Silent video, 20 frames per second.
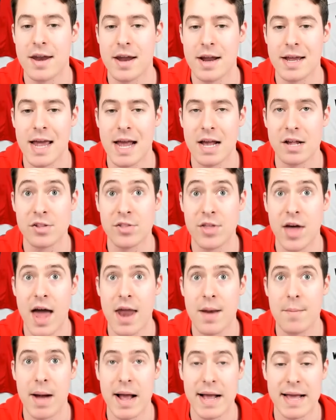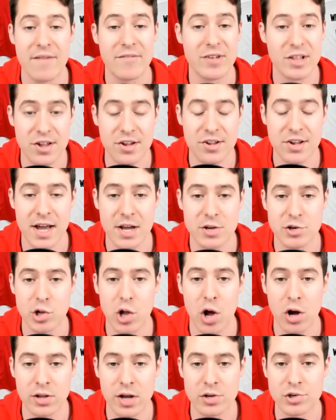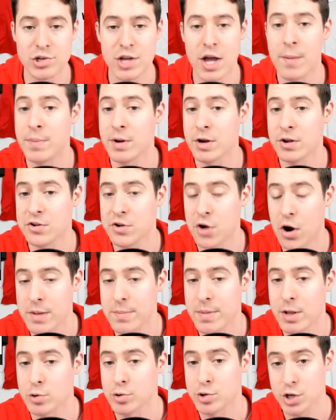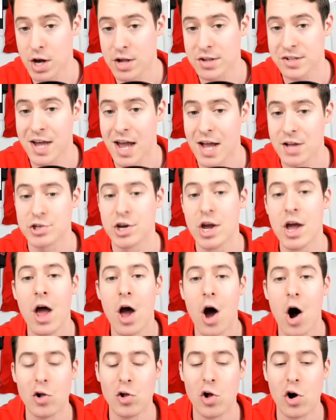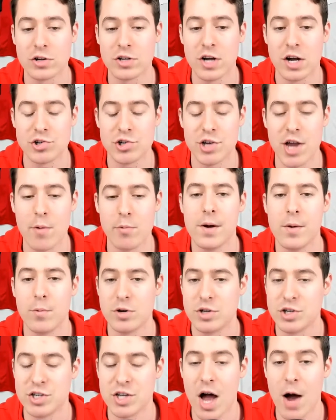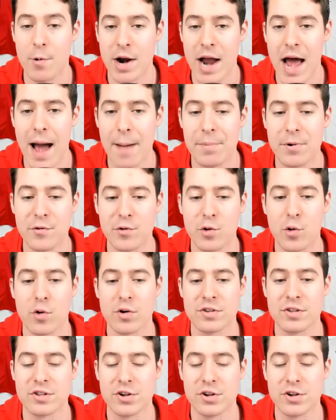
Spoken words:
in case that Mike Evans doesn't catch a long touchdown, but Scotty Miller does catch a long touchdown, which is not what happened, of course.